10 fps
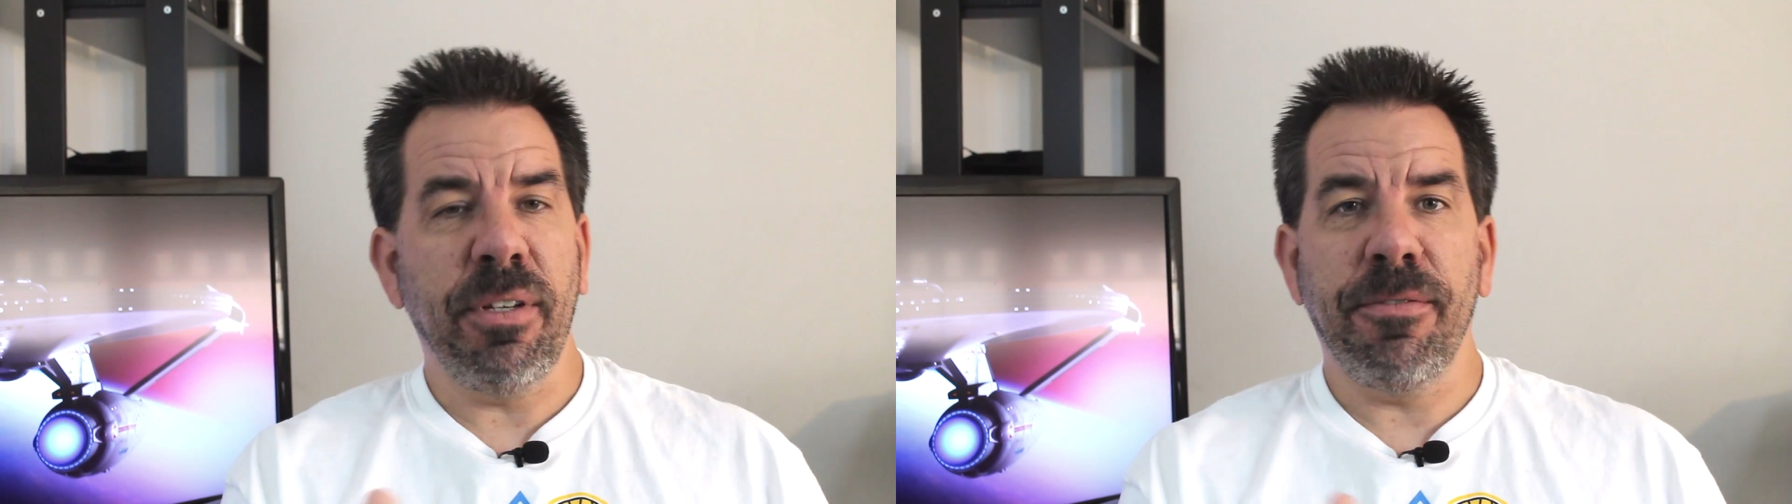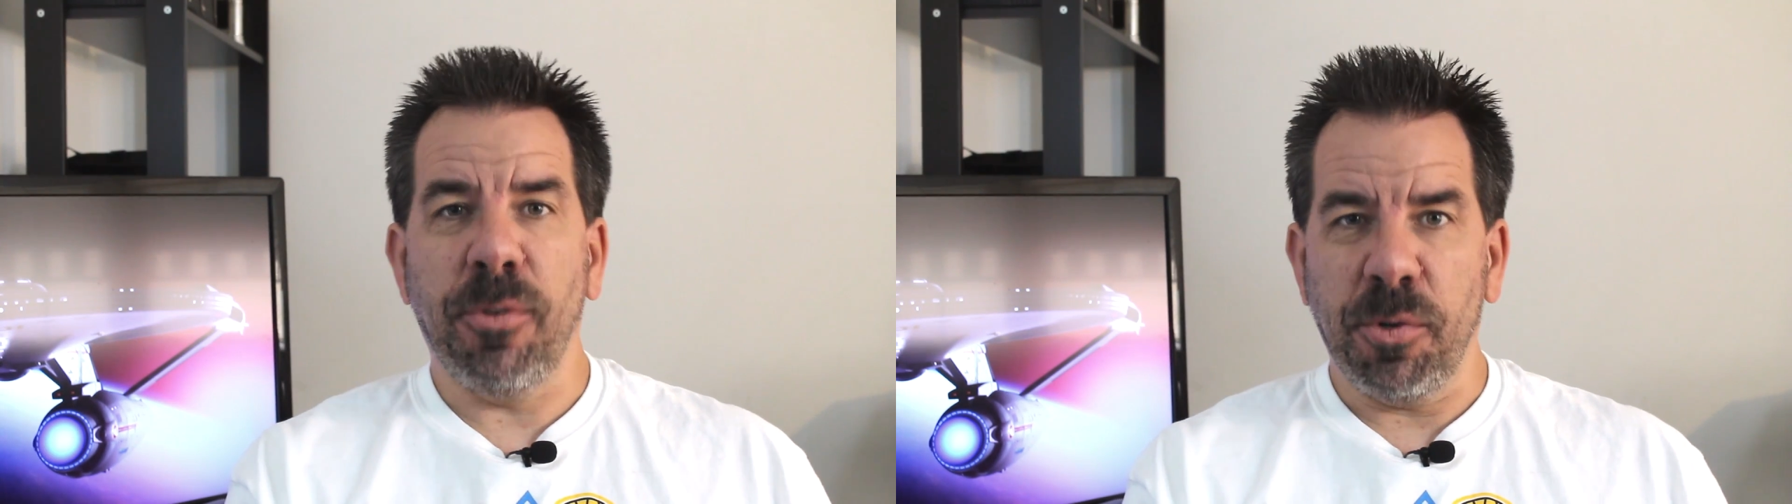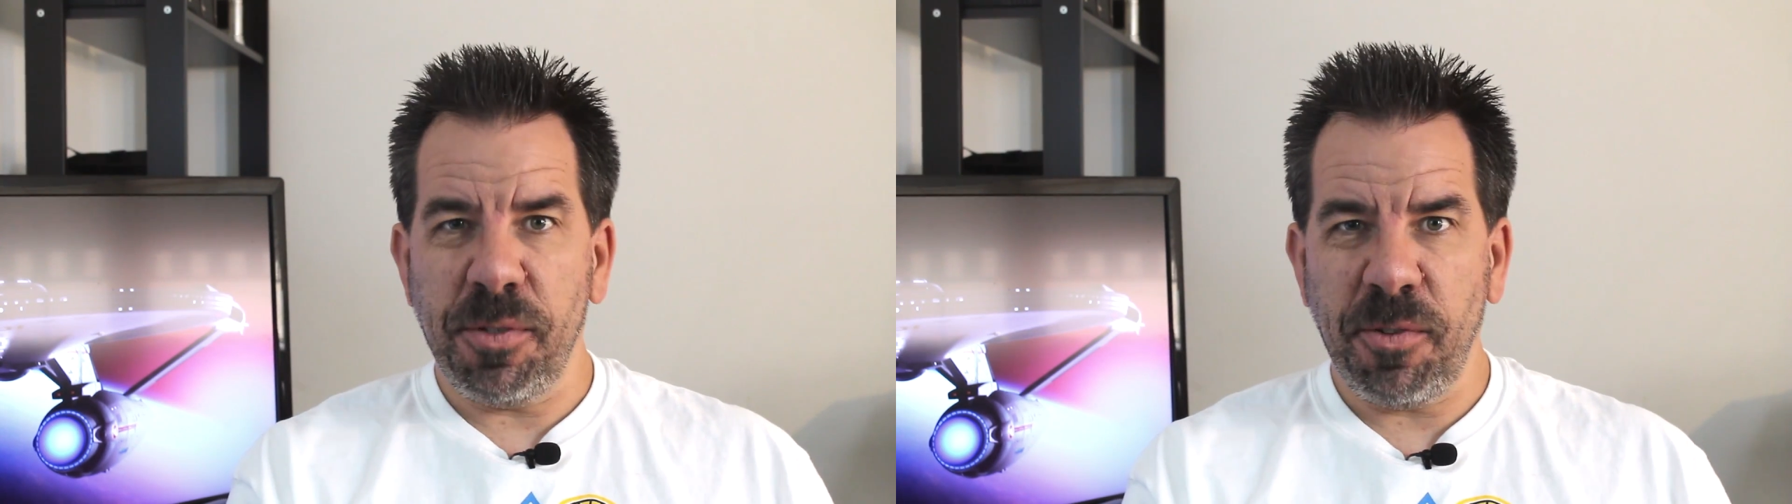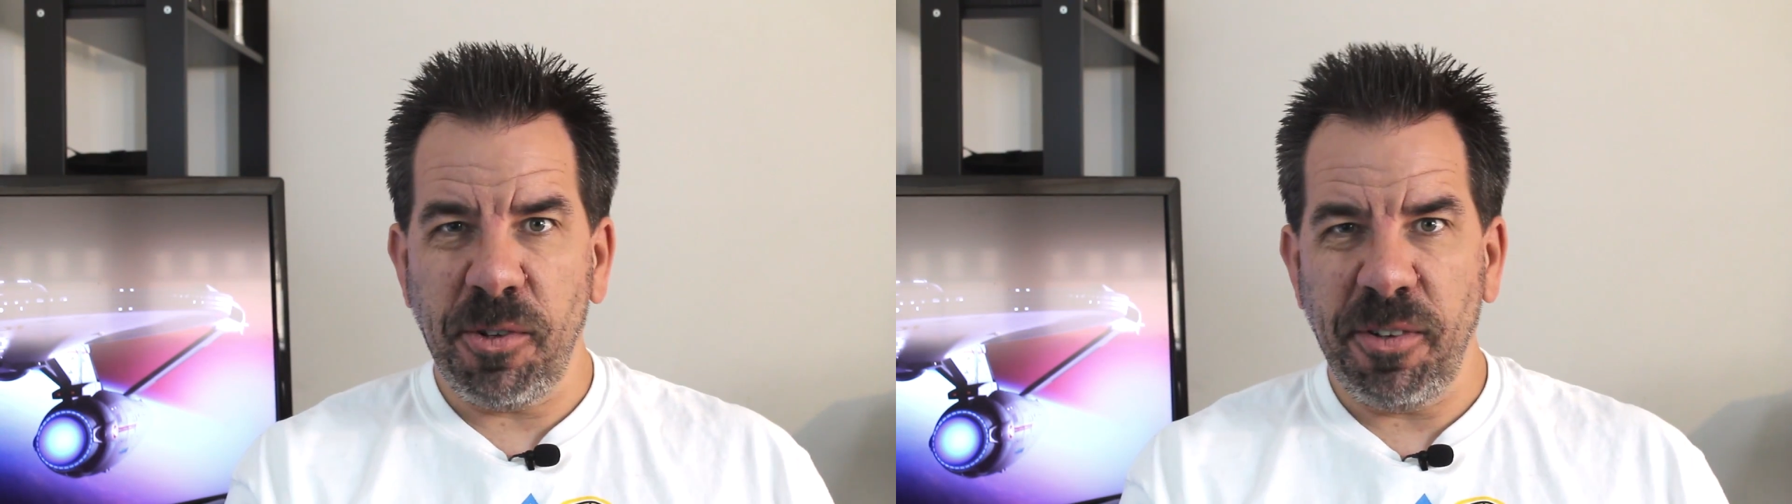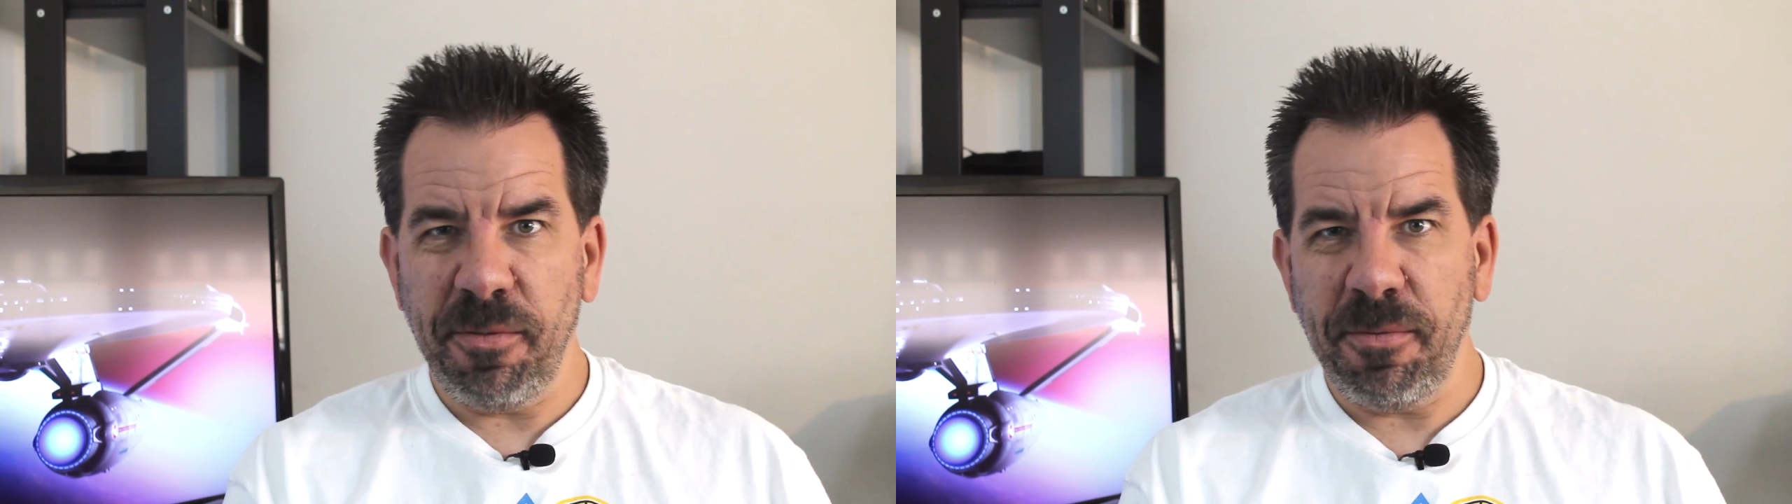been a force
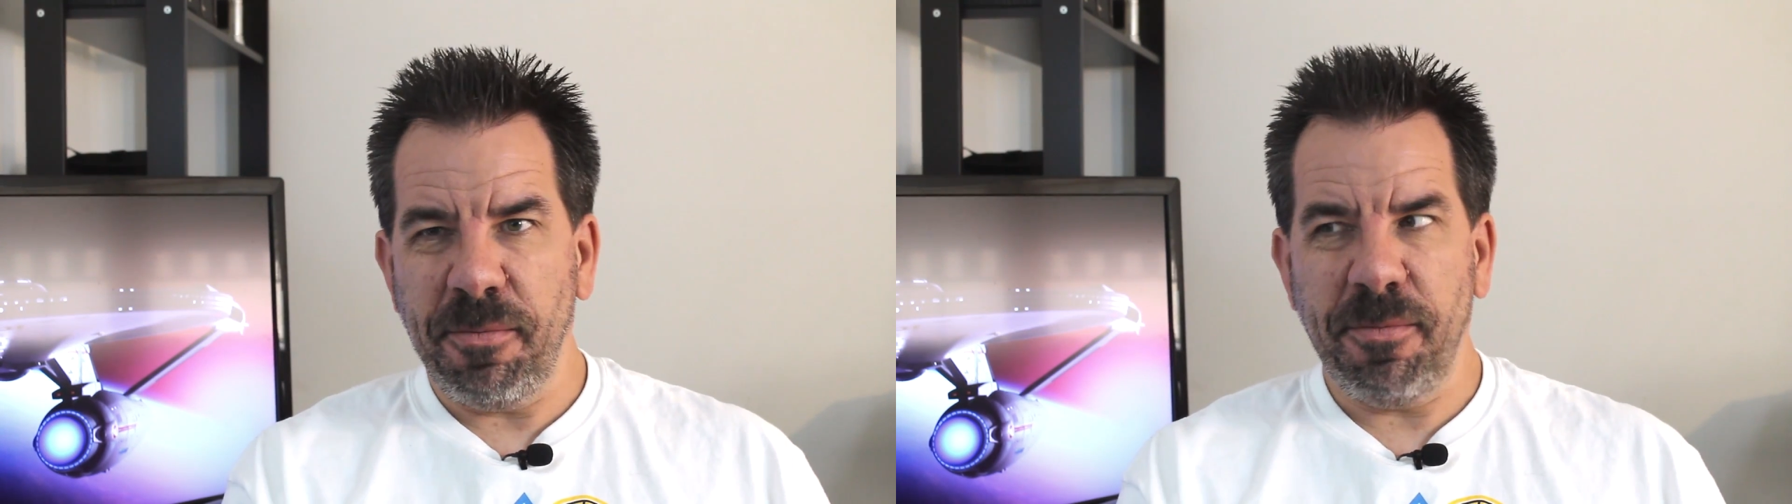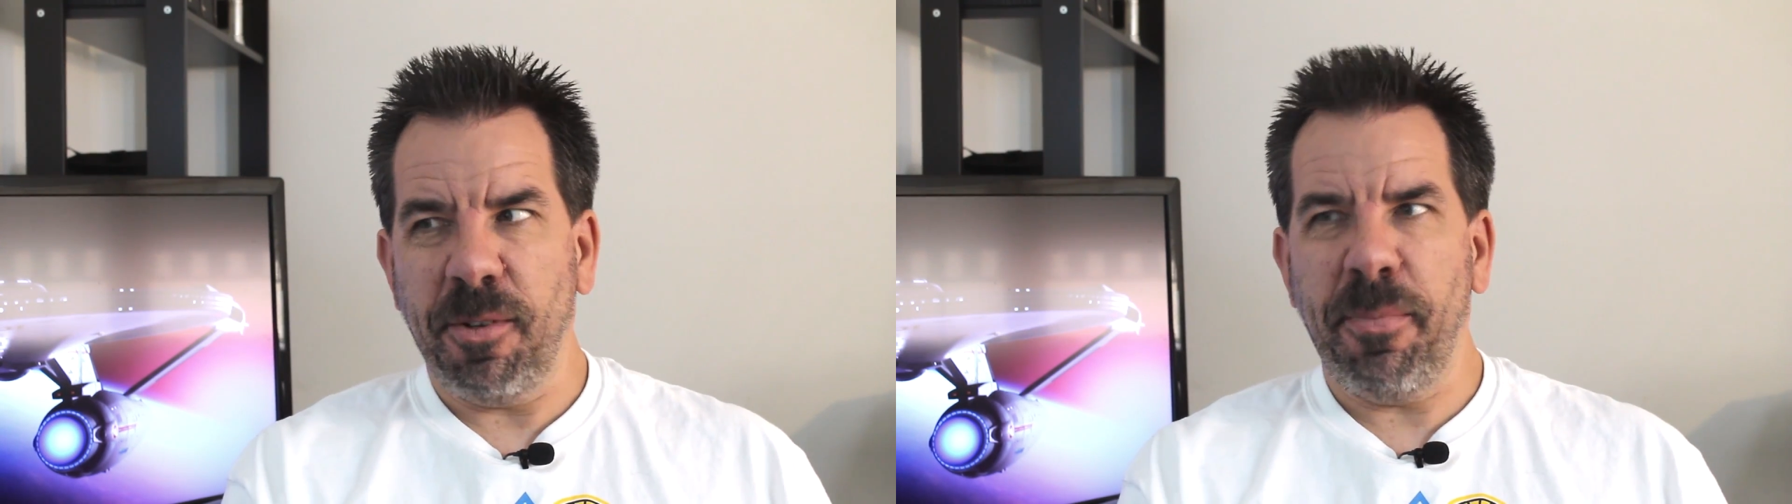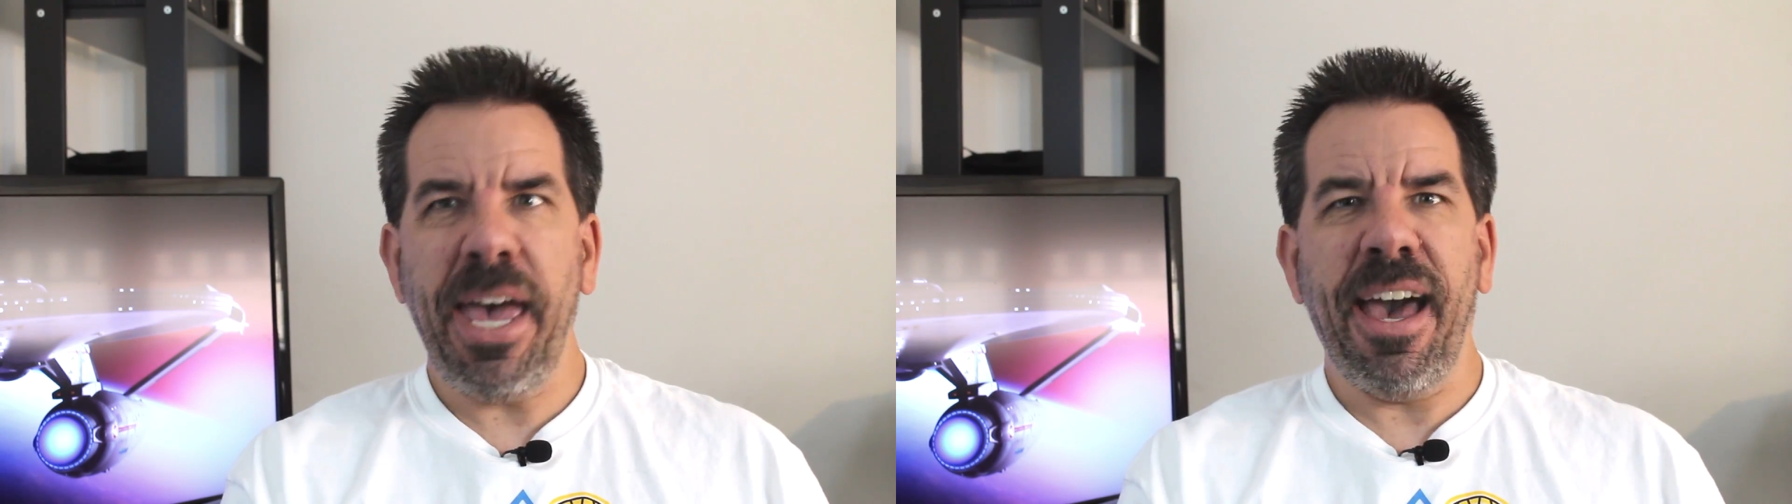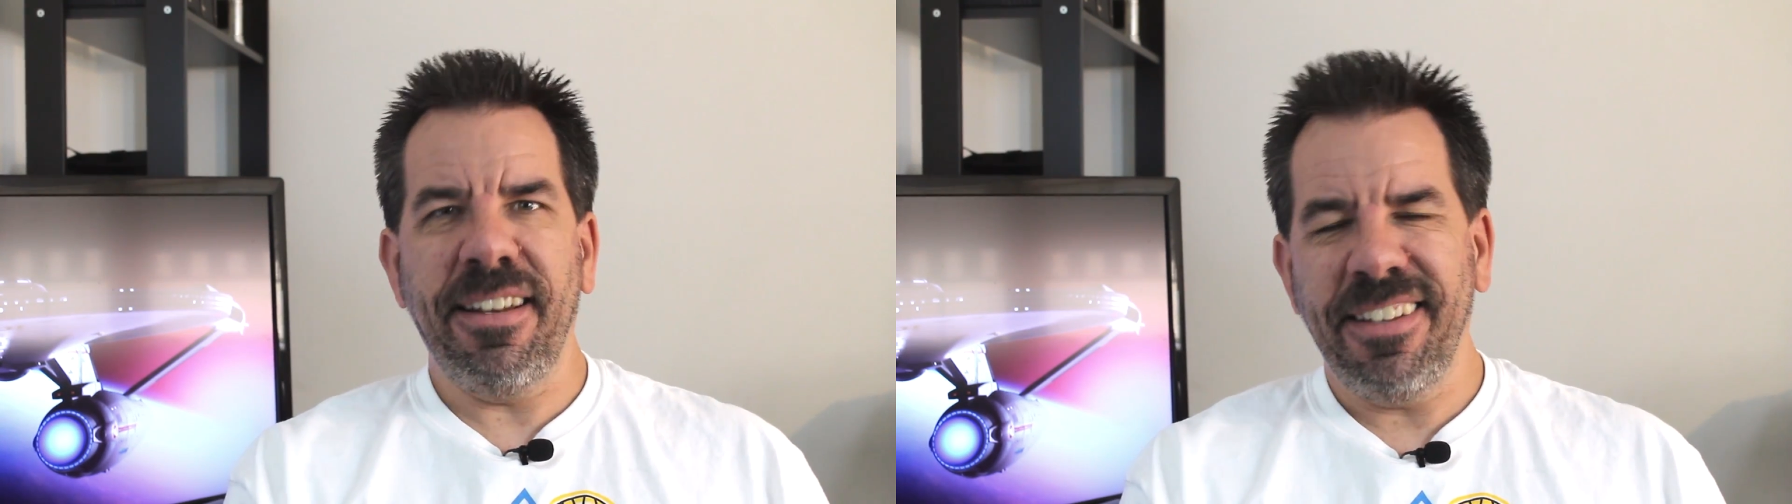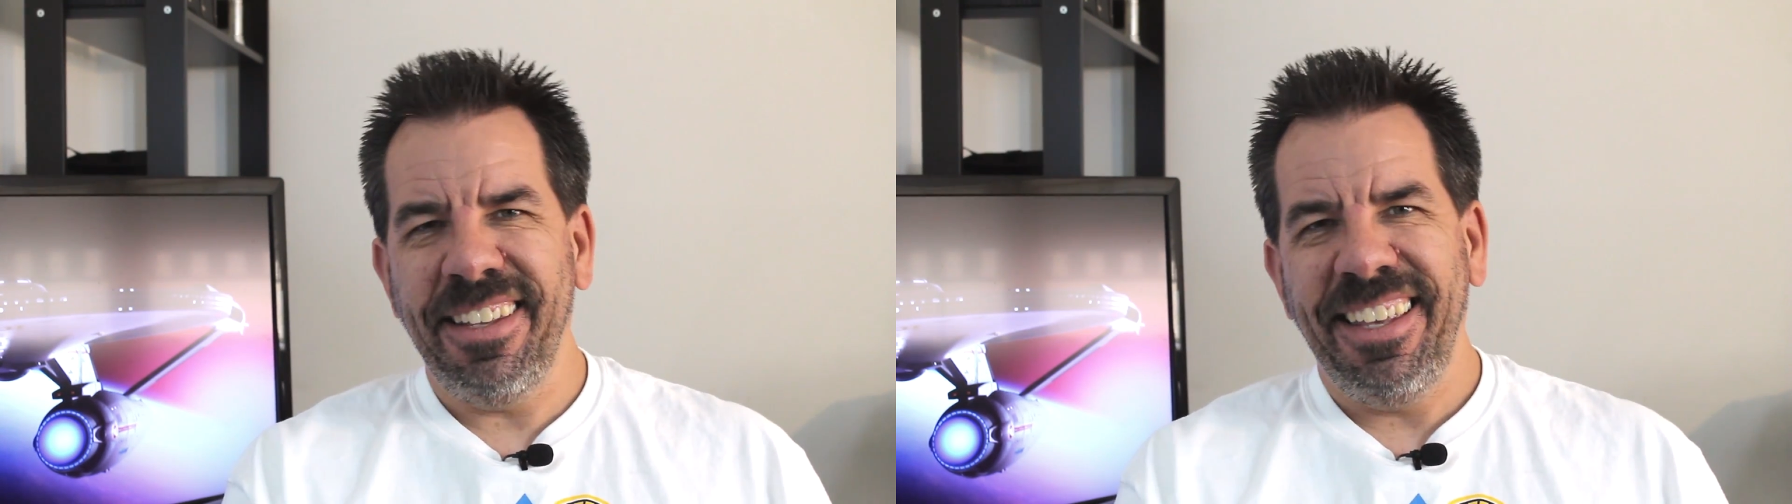for bad.